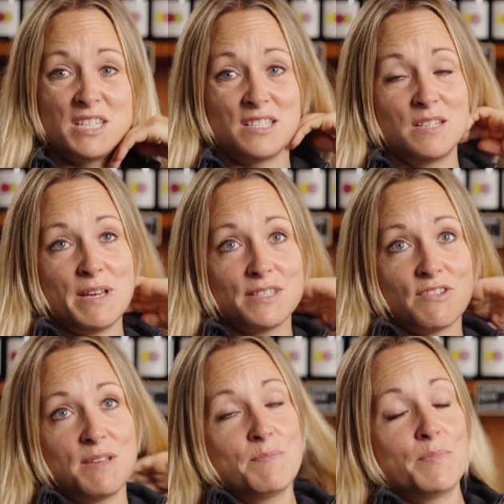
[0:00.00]
just about
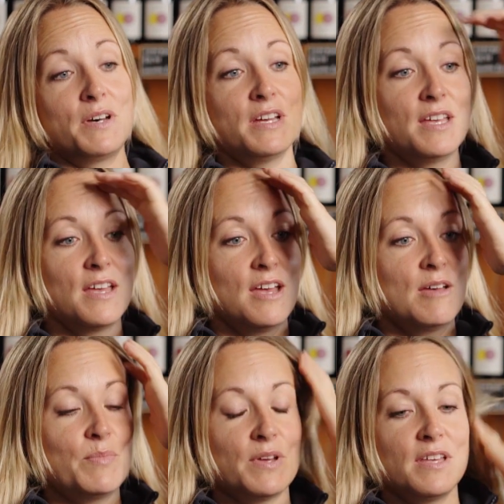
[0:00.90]
scraping by,
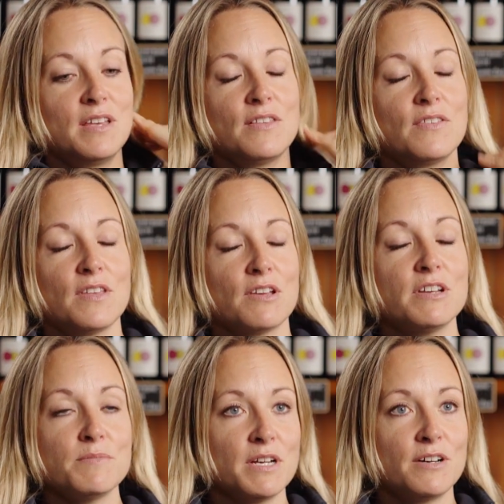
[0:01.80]
but it's
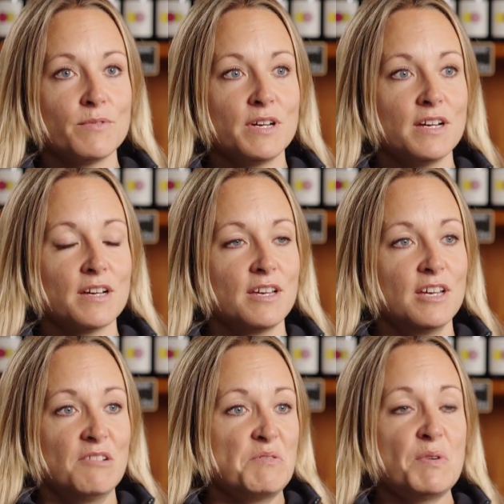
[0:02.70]
incredibly hard work.
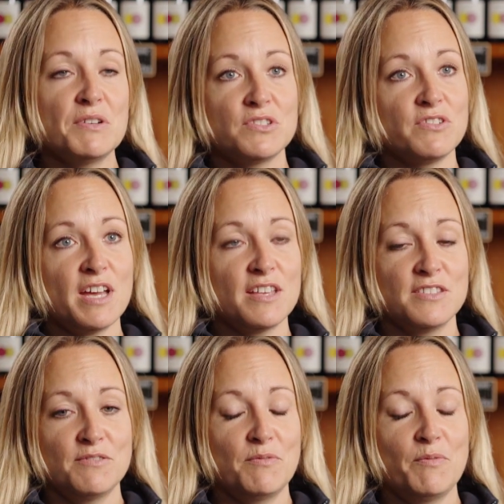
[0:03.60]
We're both
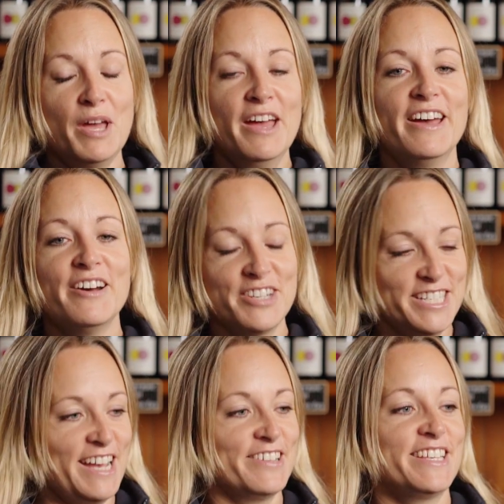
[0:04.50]
stressed, we're
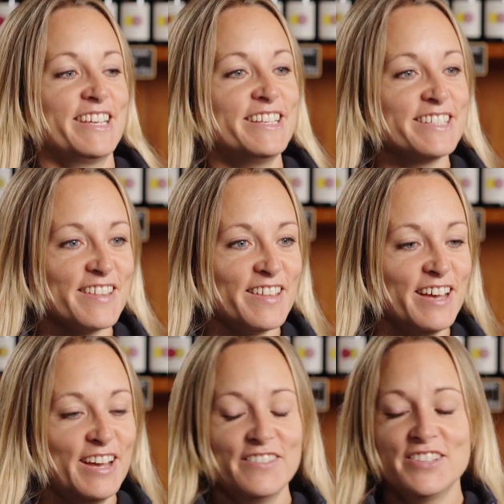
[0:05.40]
shouting at each
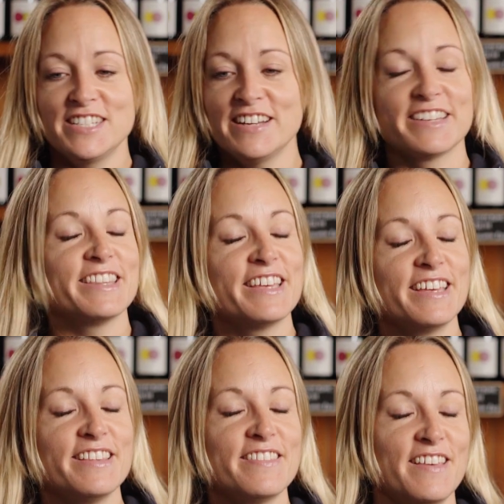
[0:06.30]
other, we're shouting at the
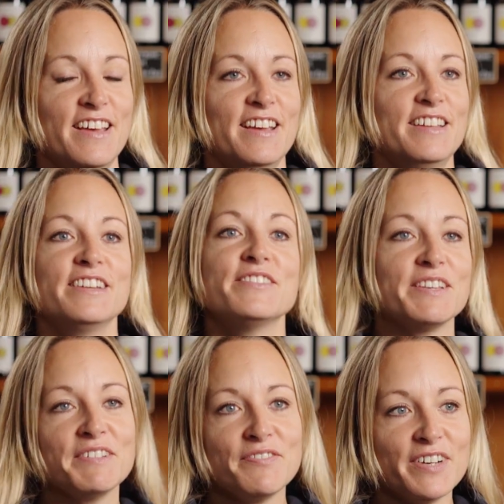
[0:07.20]
kids, no one's
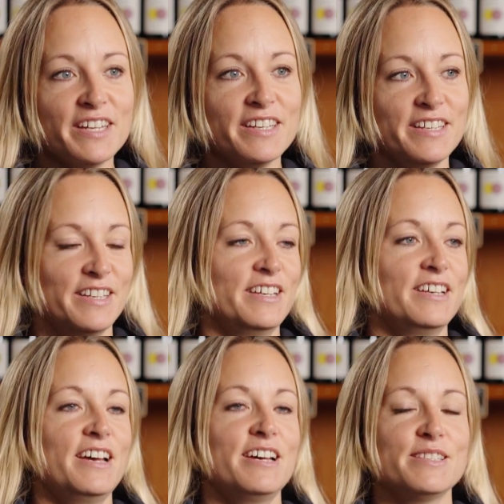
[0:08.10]
having fun,
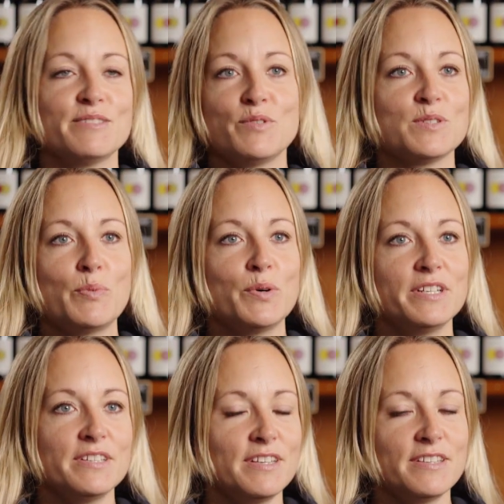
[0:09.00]
so what's the point?